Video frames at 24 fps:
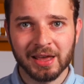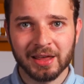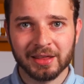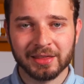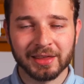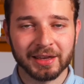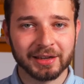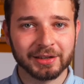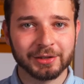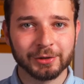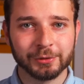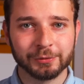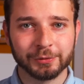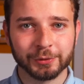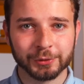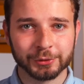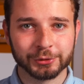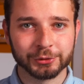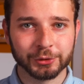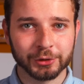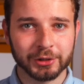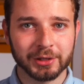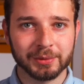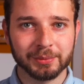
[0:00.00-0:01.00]
Thank you for
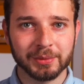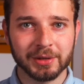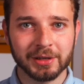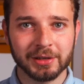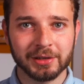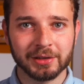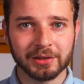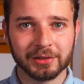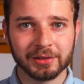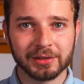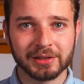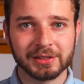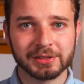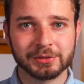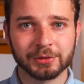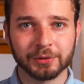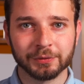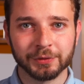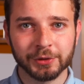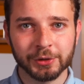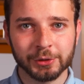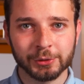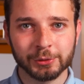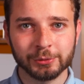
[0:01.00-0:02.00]
joining me on this
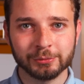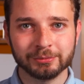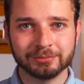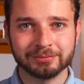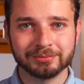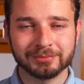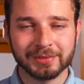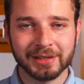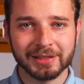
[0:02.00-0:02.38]
review,